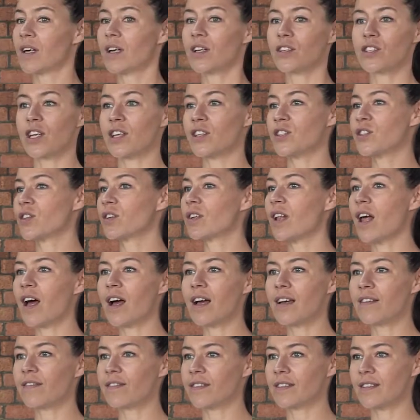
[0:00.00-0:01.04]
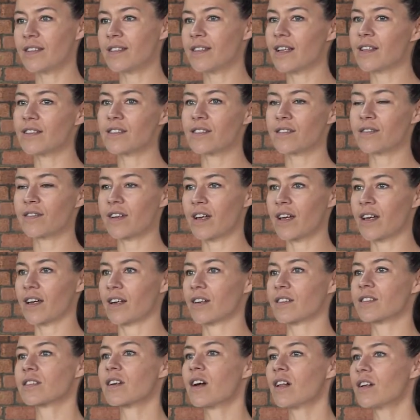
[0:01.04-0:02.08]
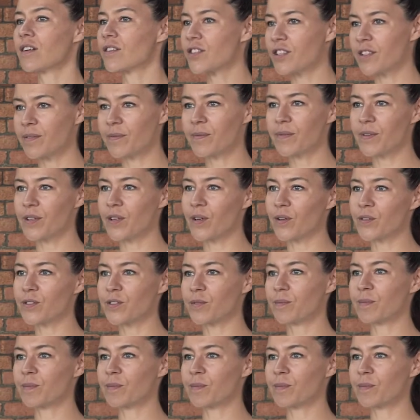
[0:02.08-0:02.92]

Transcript: change your life in sense of getting a scholarship, to